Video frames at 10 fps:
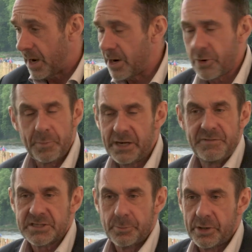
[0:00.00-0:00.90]
And I don't
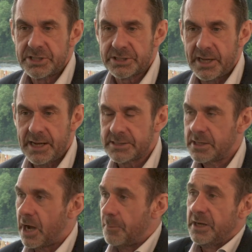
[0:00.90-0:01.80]
believe it's the British state.
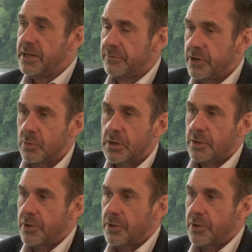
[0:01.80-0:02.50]
I believe, you know,